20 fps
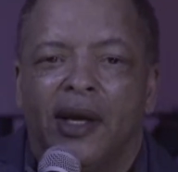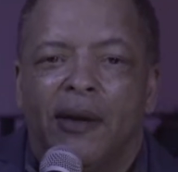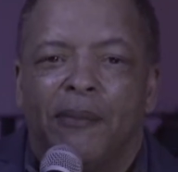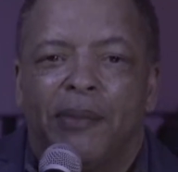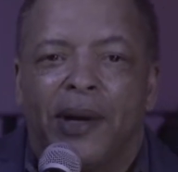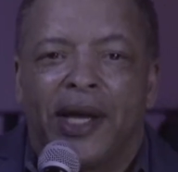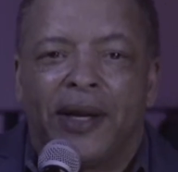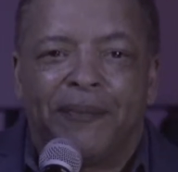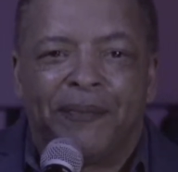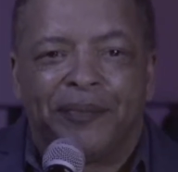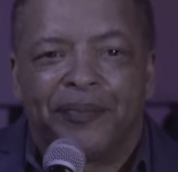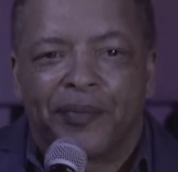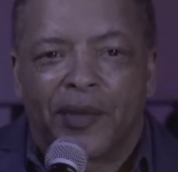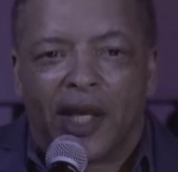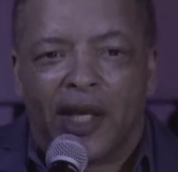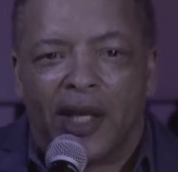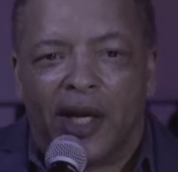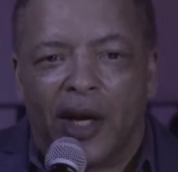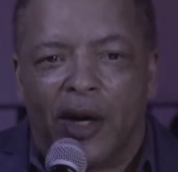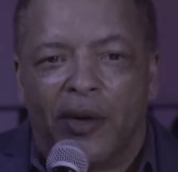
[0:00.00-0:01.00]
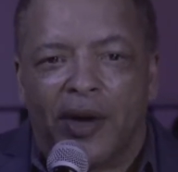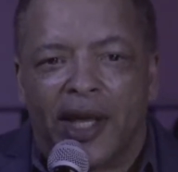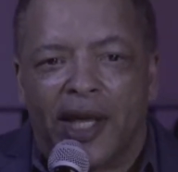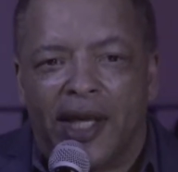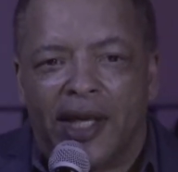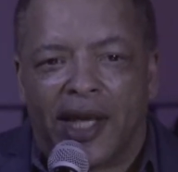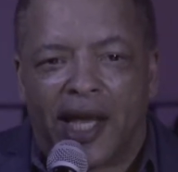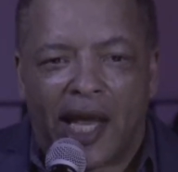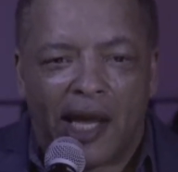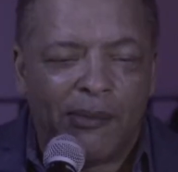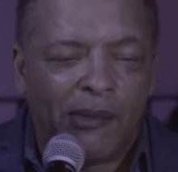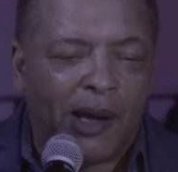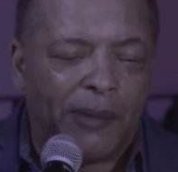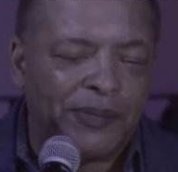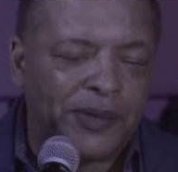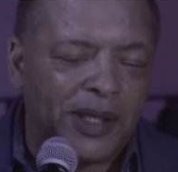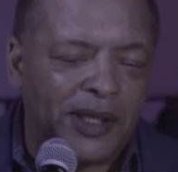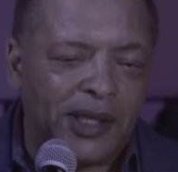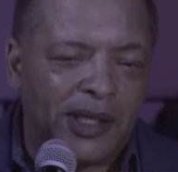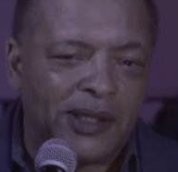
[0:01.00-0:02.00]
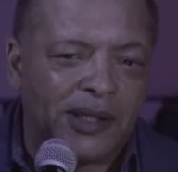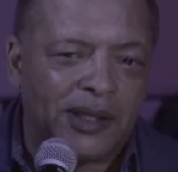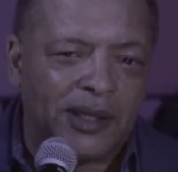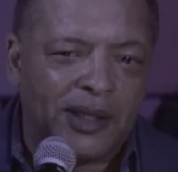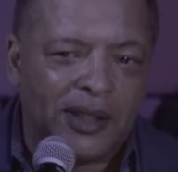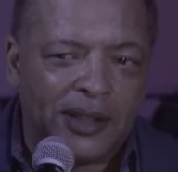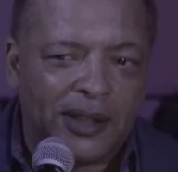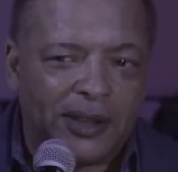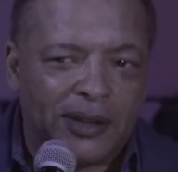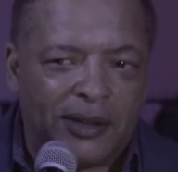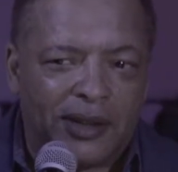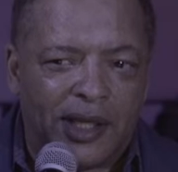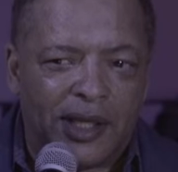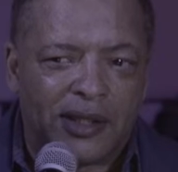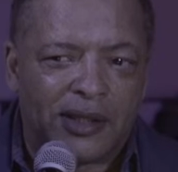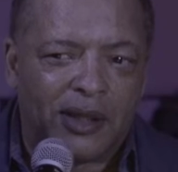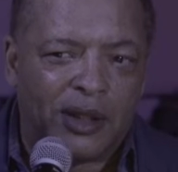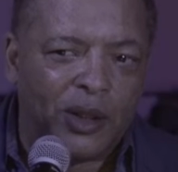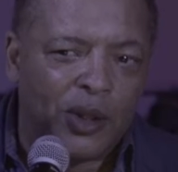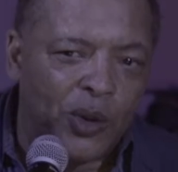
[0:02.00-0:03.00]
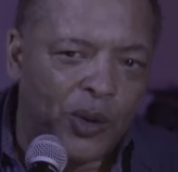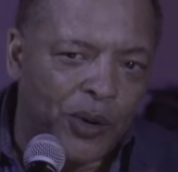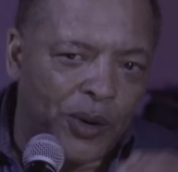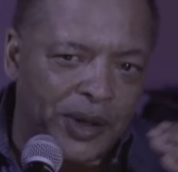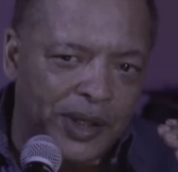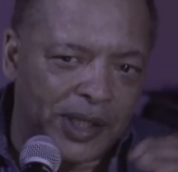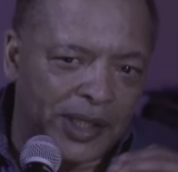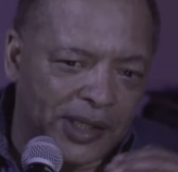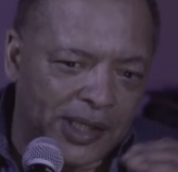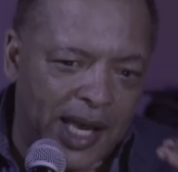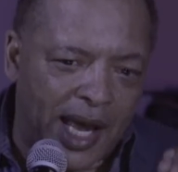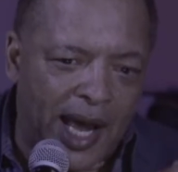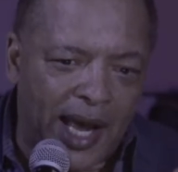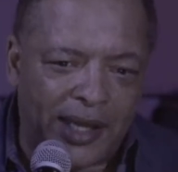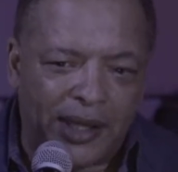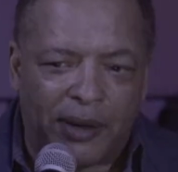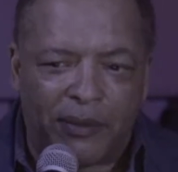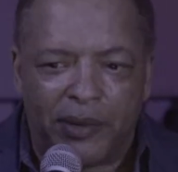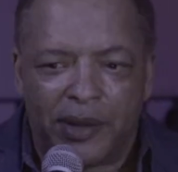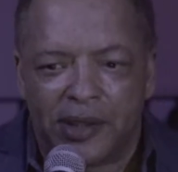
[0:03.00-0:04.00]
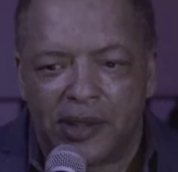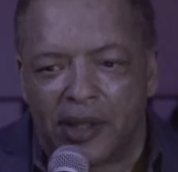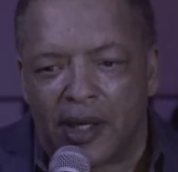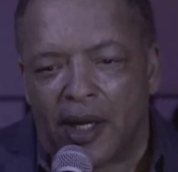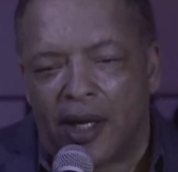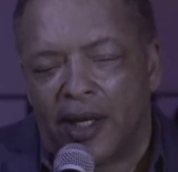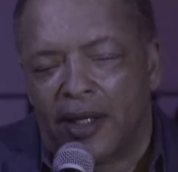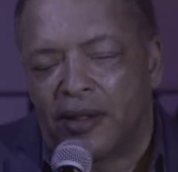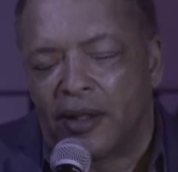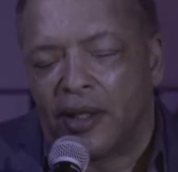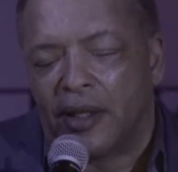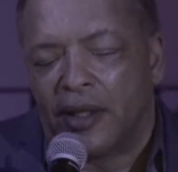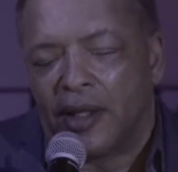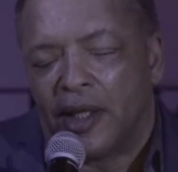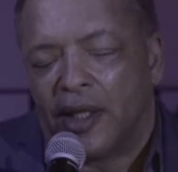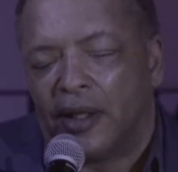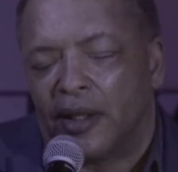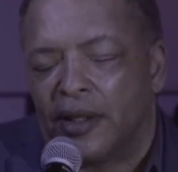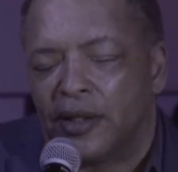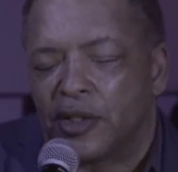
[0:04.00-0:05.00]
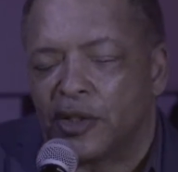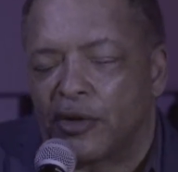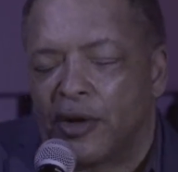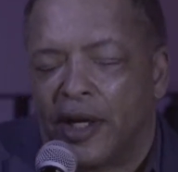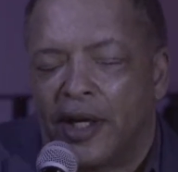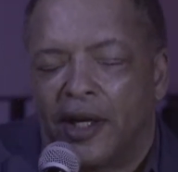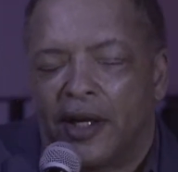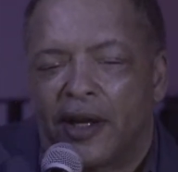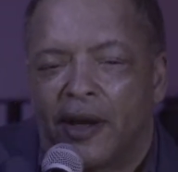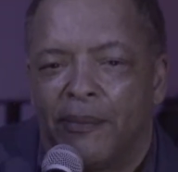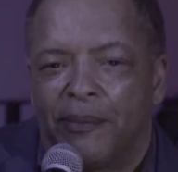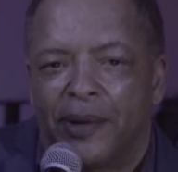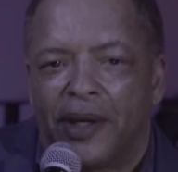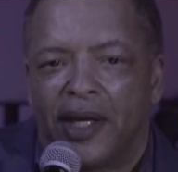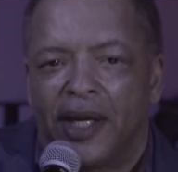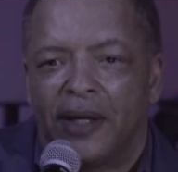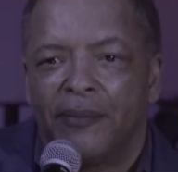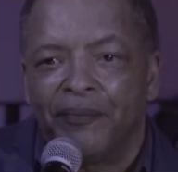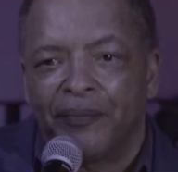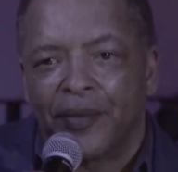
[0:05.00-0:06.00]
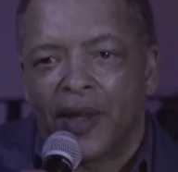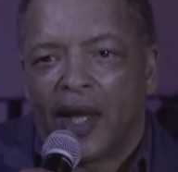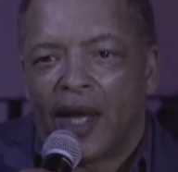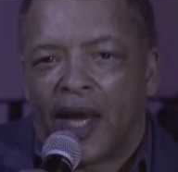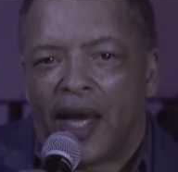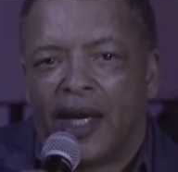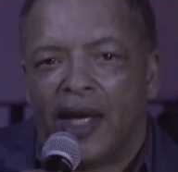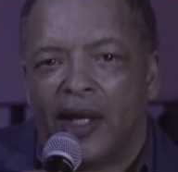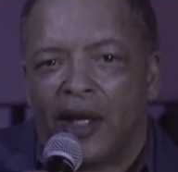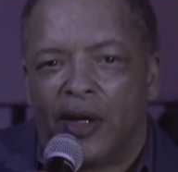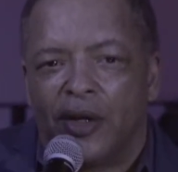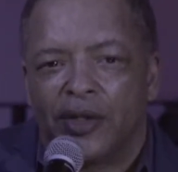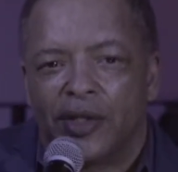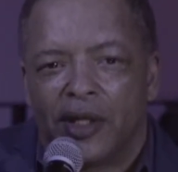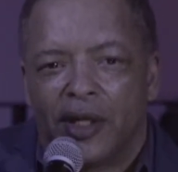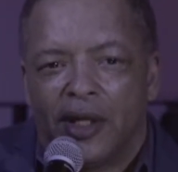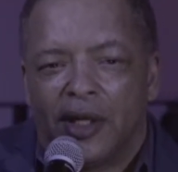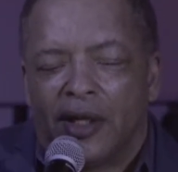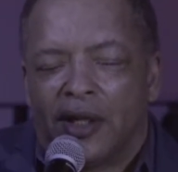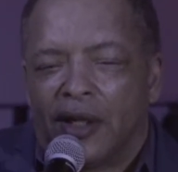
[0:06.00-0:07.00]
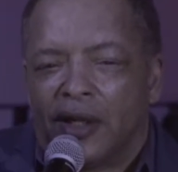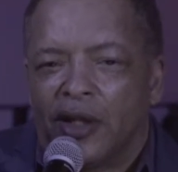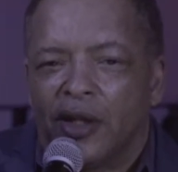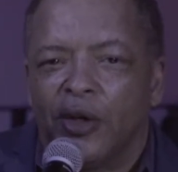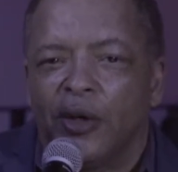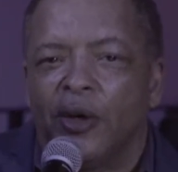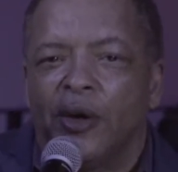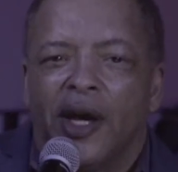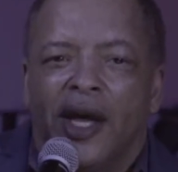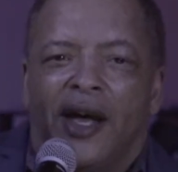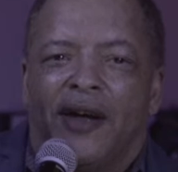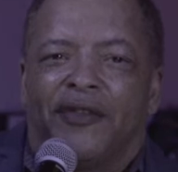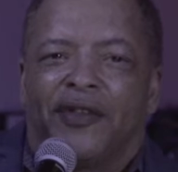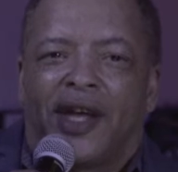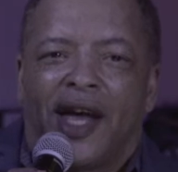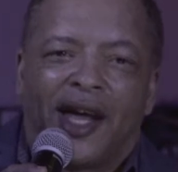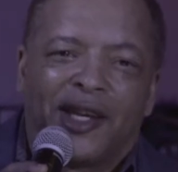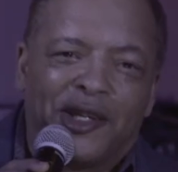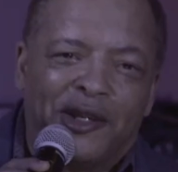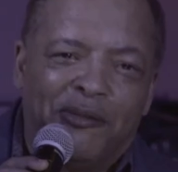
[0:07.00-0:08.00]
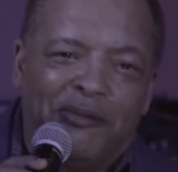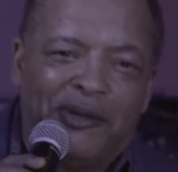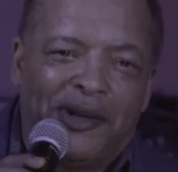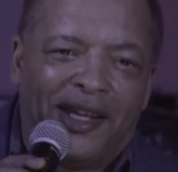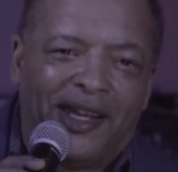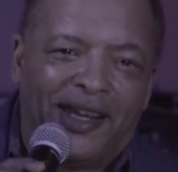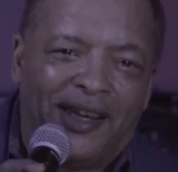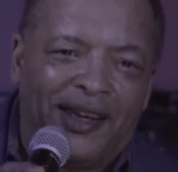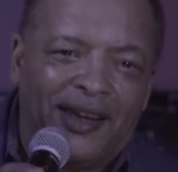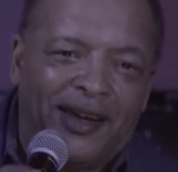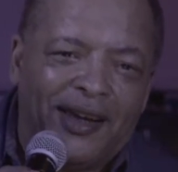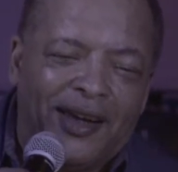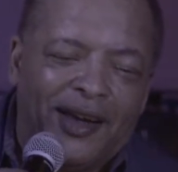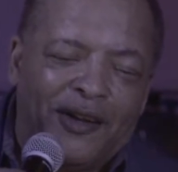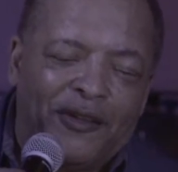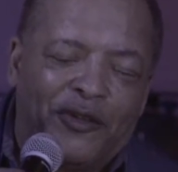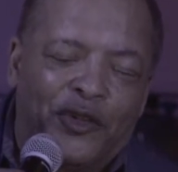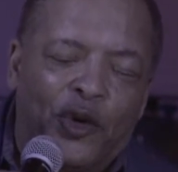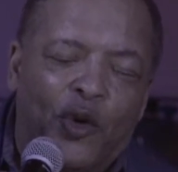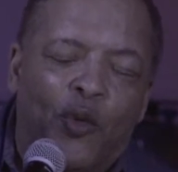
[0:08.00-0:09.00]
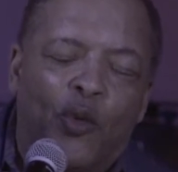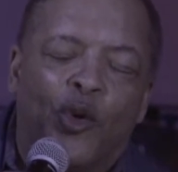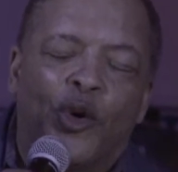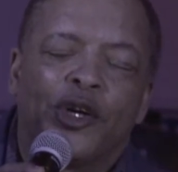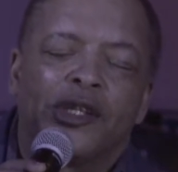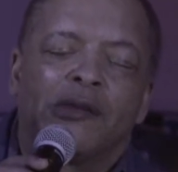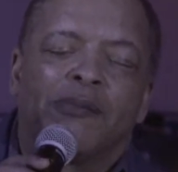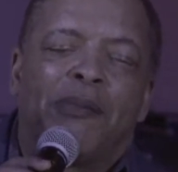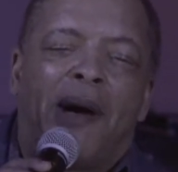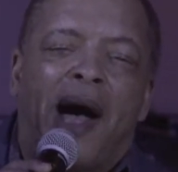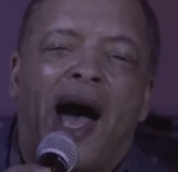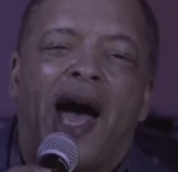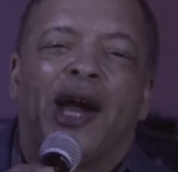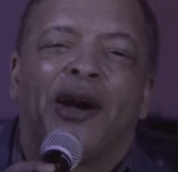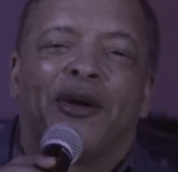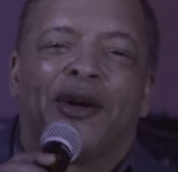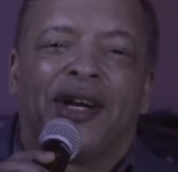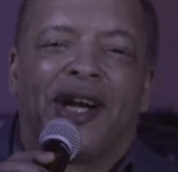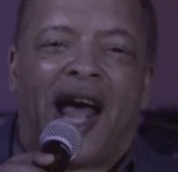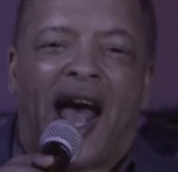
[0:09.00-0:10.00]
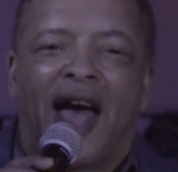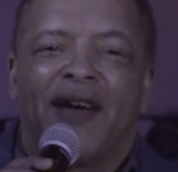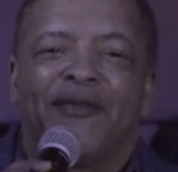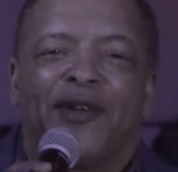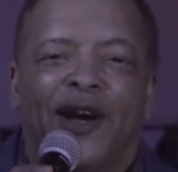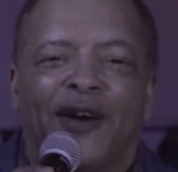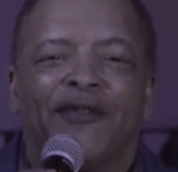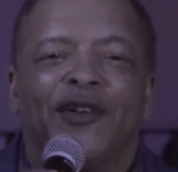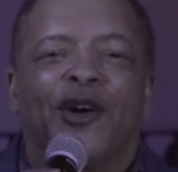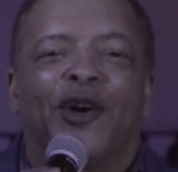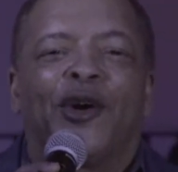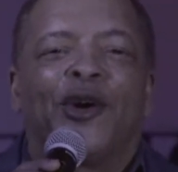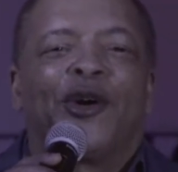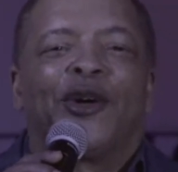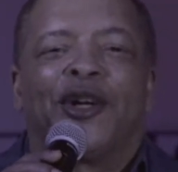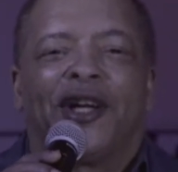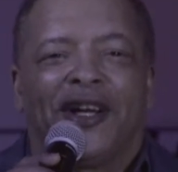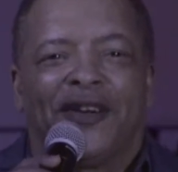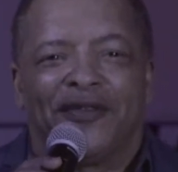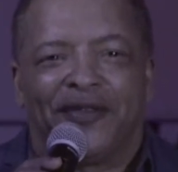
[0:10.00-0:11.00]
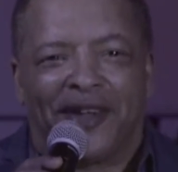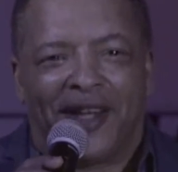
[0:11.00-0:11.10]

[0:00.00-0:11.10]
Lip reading: But he came up to this guy that was at the English Trading Company, and he goes, "You have got to be the worst pirate I've ever heard of."